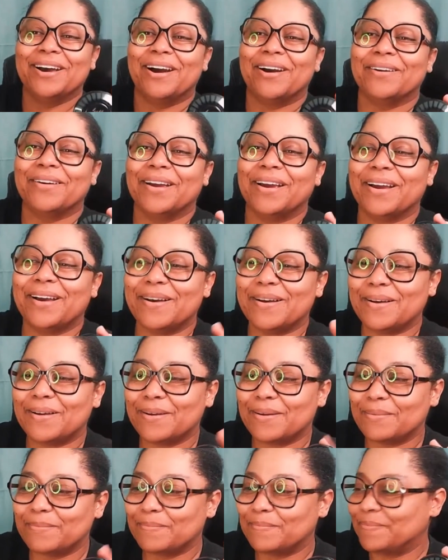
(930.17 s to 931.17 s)
All right.
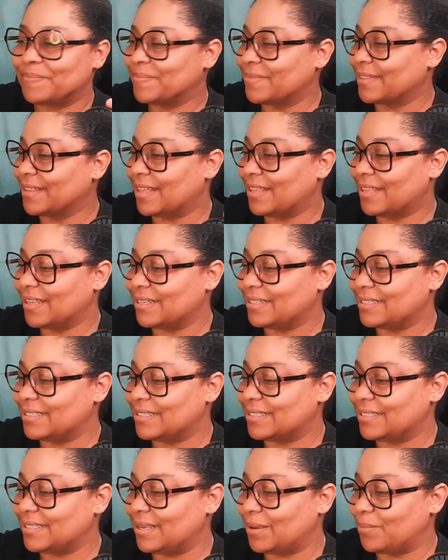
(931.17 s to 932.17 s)
Let's
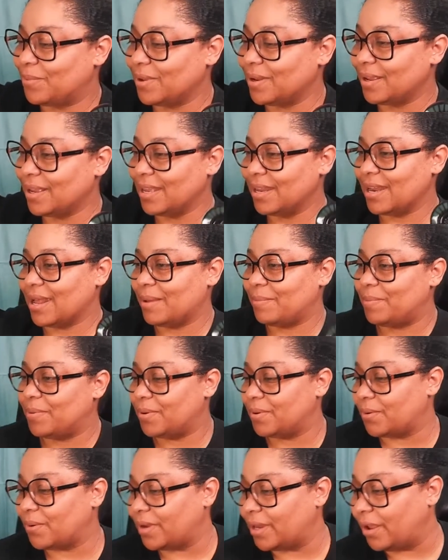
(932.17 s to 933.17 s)
see. What can I
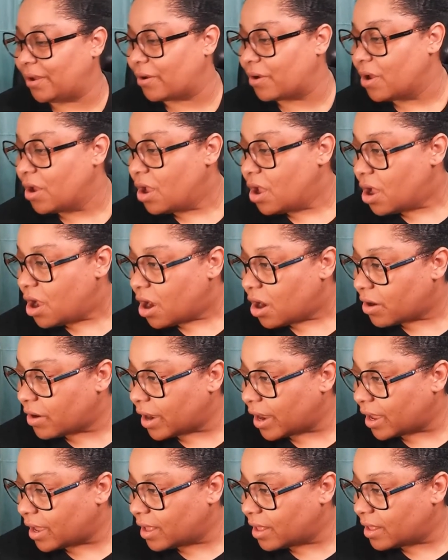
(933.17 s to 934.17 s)
put on here? All
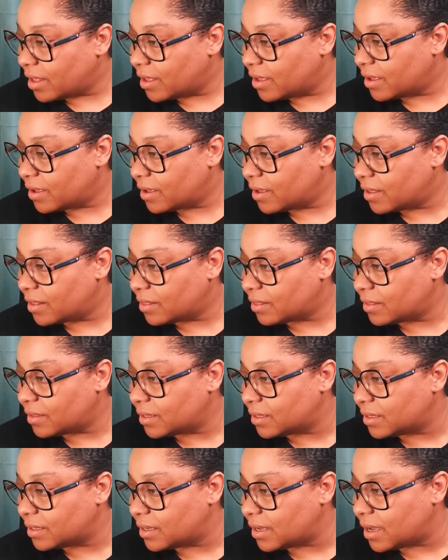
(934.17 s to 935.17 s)
right.
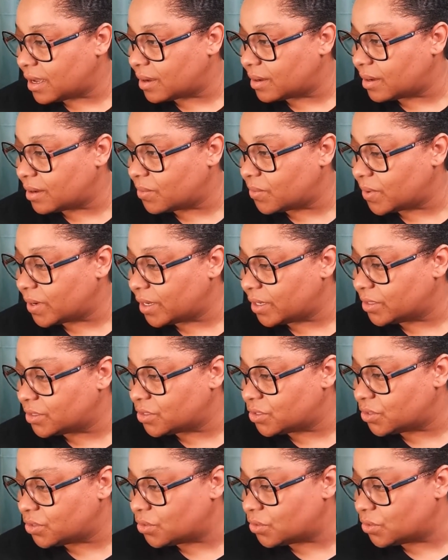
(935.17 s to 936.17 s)
I'm going
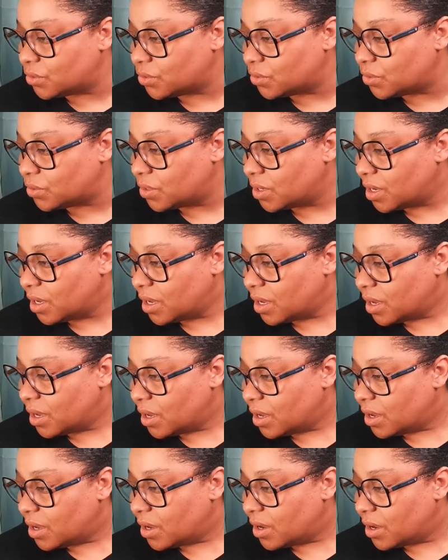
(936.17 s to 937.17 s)
to
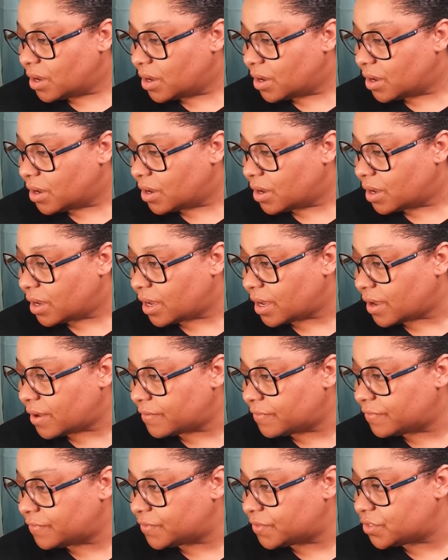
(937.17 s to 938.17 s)

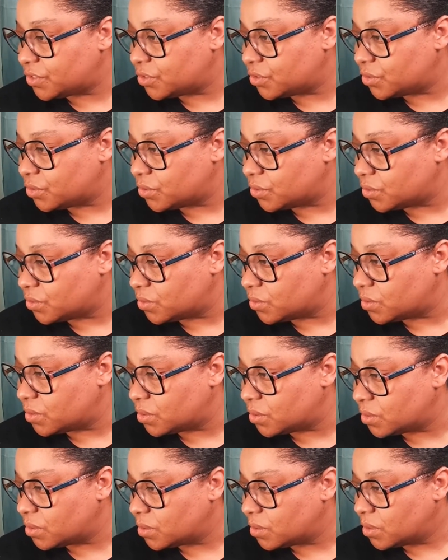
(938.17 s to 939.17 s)
have to
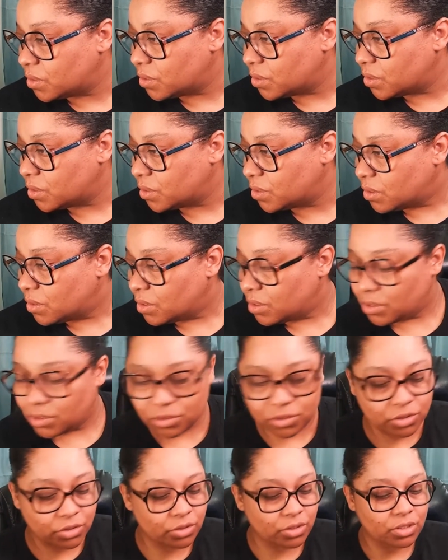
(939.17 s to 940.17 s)

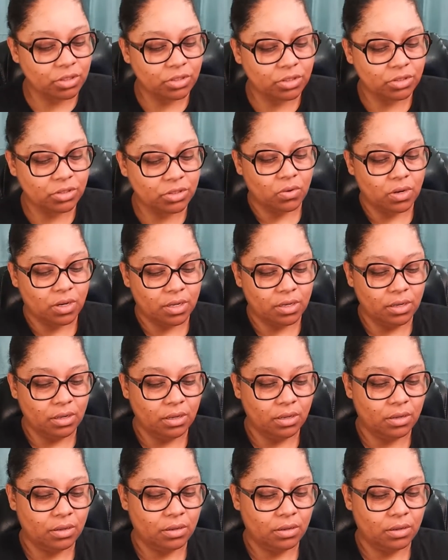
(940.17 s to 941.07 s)
turn this on.